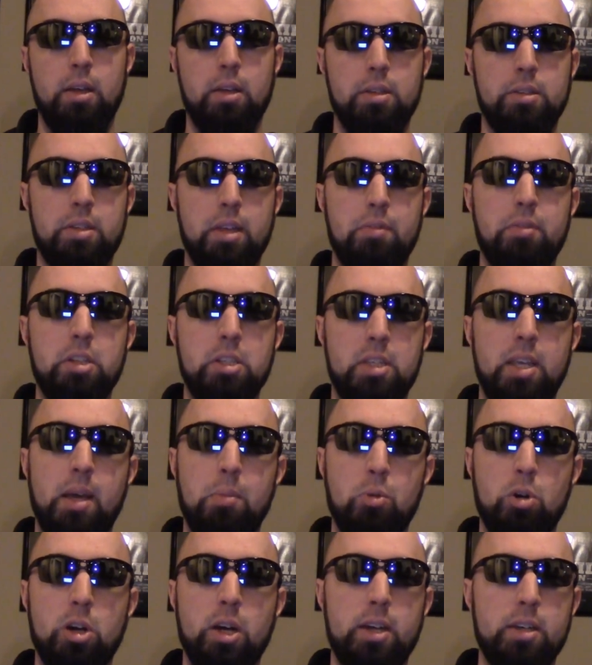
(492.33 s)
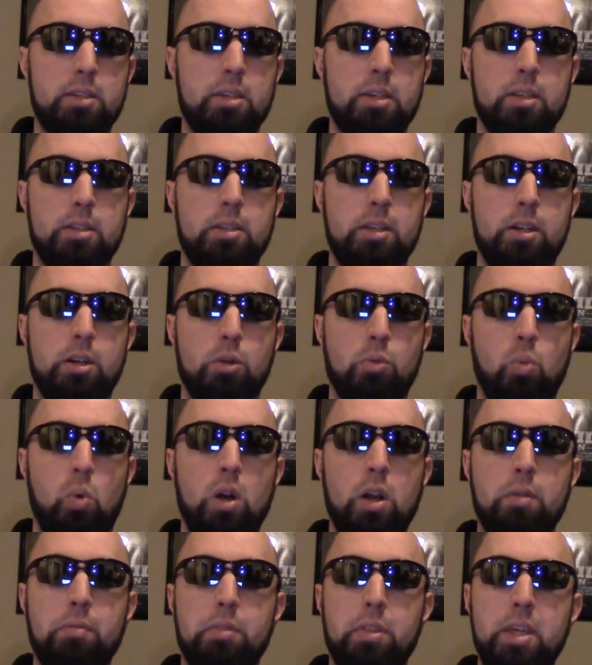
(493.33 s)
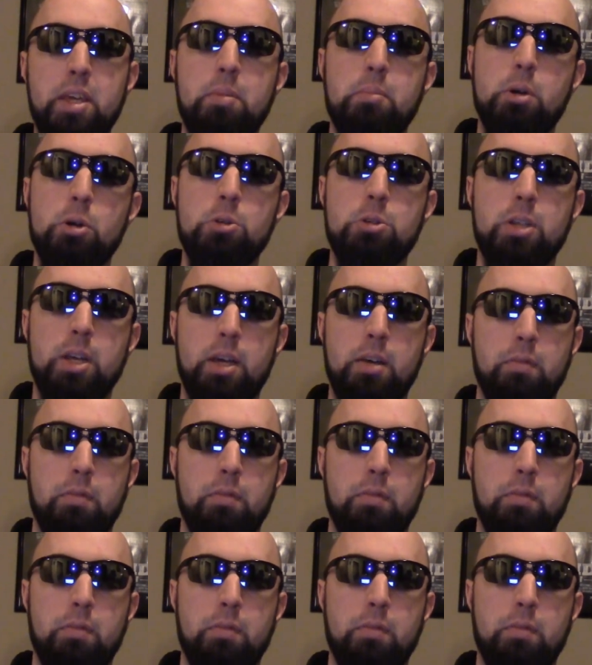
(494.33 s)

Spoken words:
Seven Samurai is considered one of the most